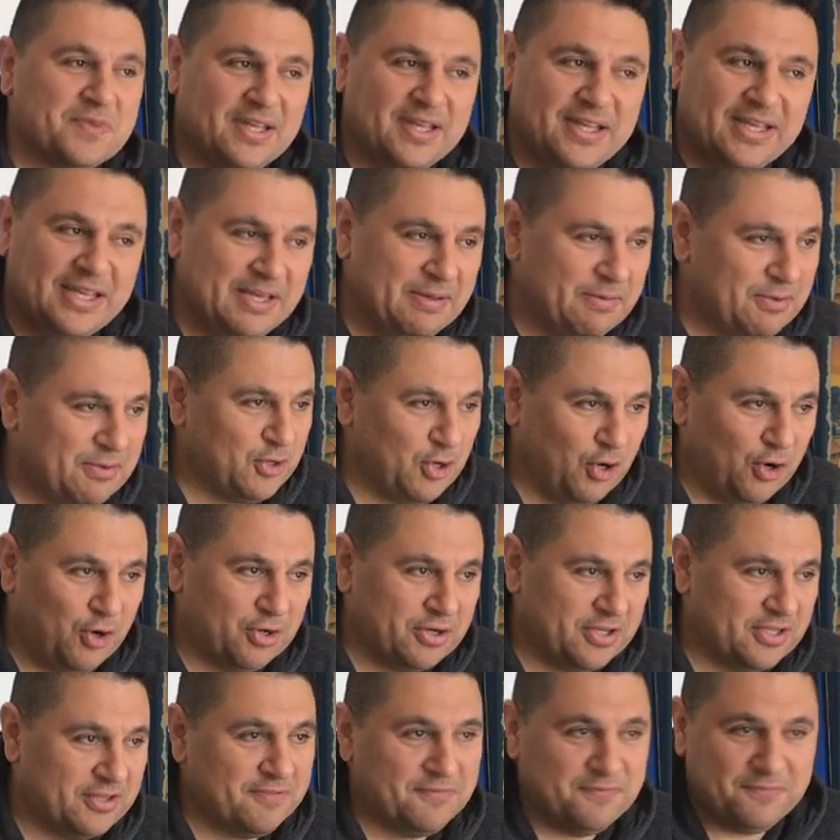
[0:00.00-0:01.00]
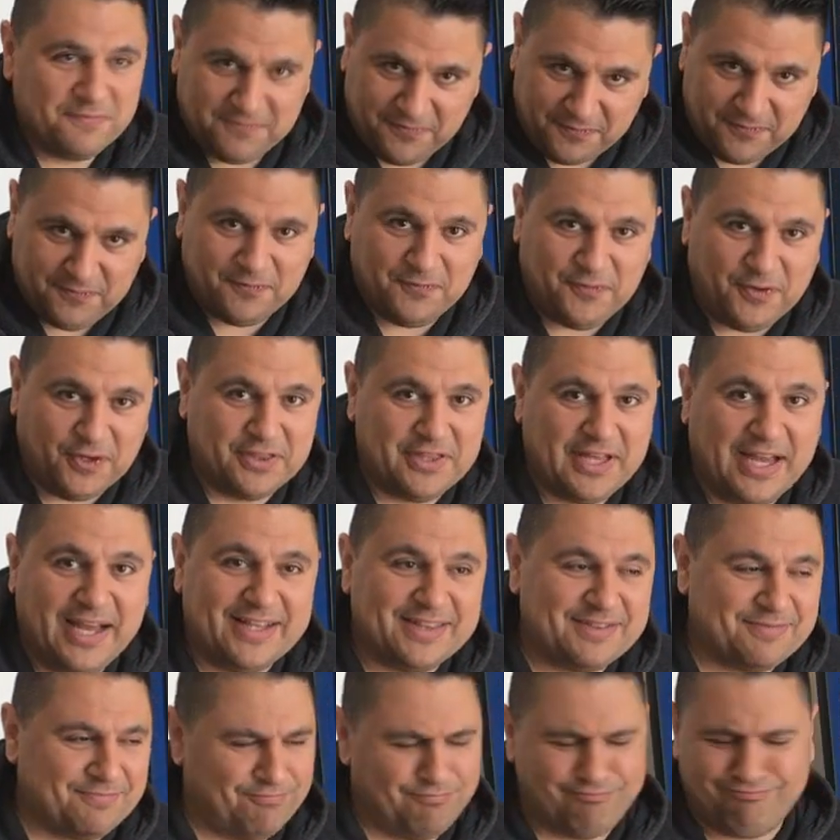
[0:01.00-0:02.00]
He got it for
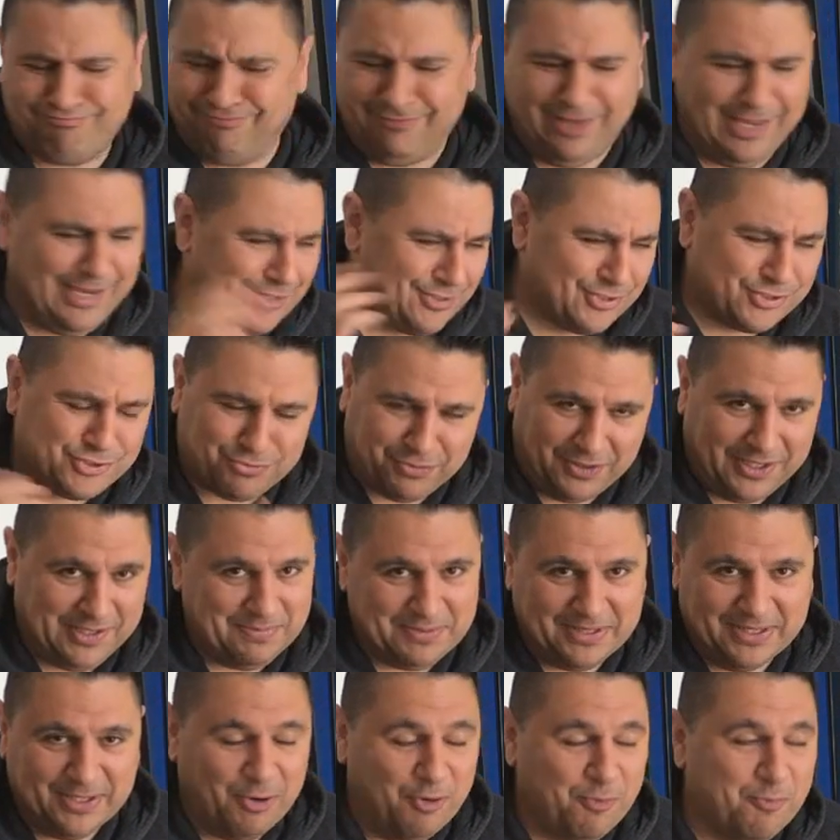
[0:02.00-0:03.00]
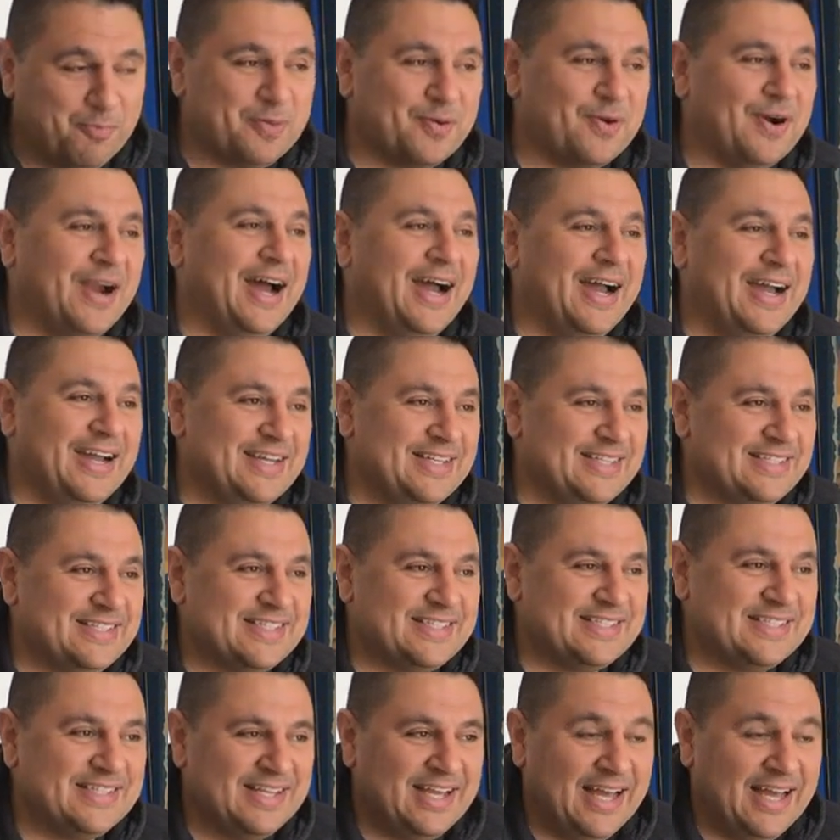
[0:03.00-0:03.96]
that extremely low price.